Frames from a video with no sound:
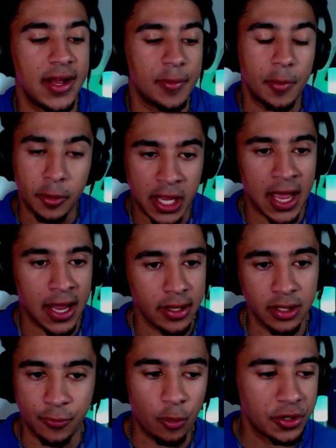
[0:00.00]
But okay, it's
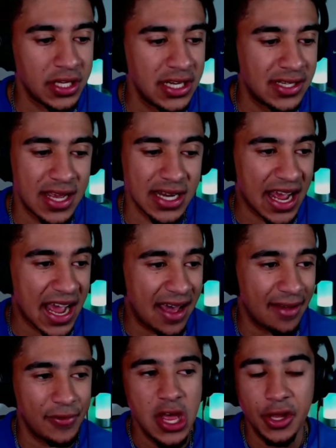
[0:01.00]
14-10 at half.